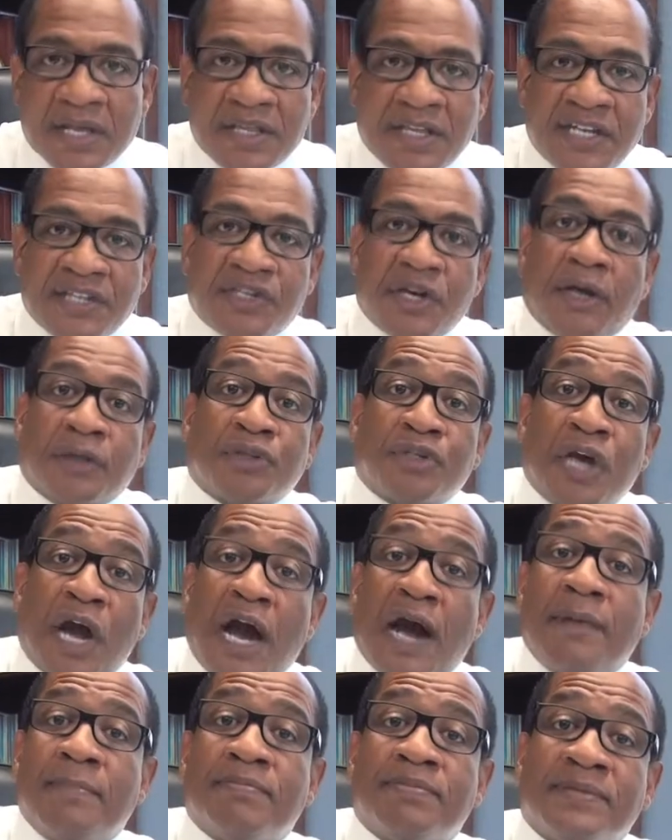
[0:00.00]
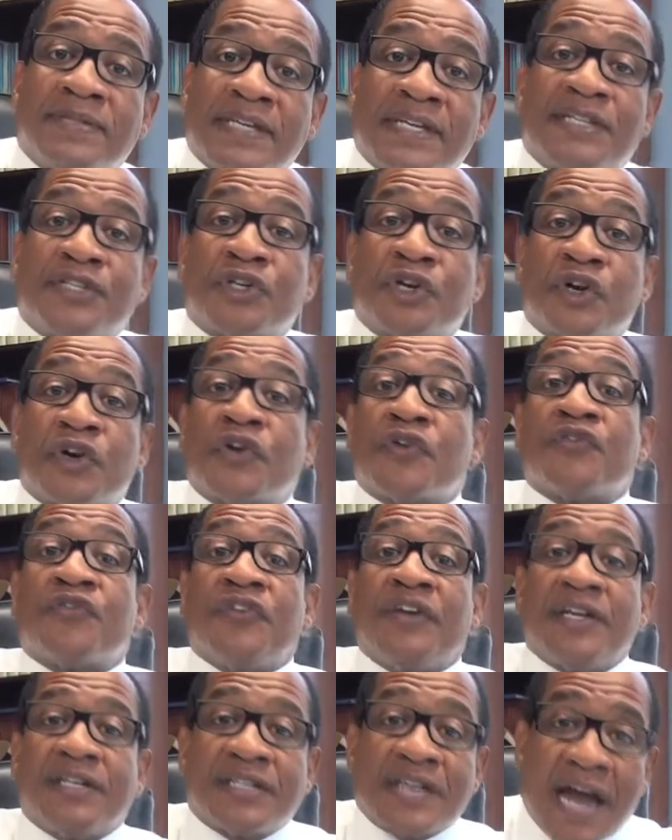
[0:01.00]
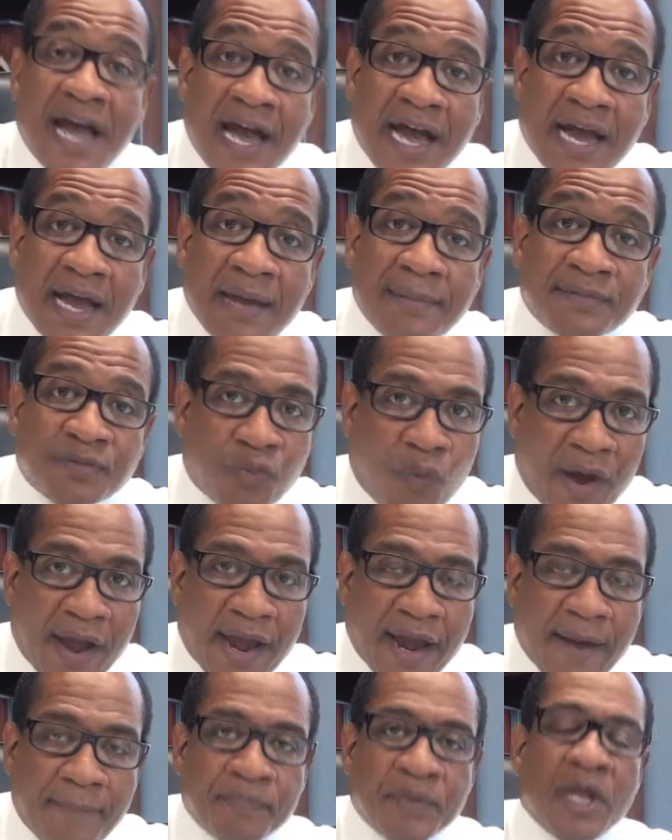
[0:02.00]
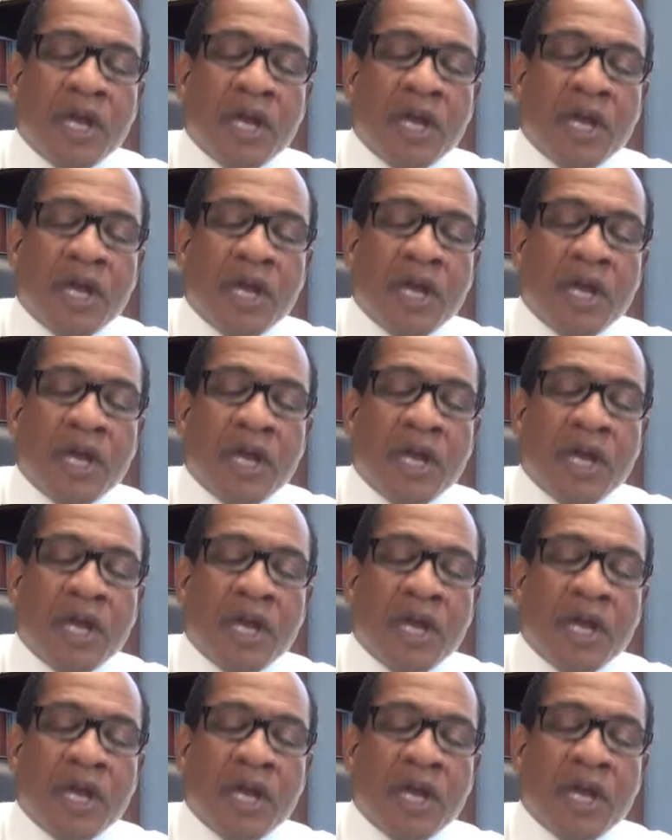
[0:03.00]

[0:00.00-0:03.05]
These are topsy-turvy times where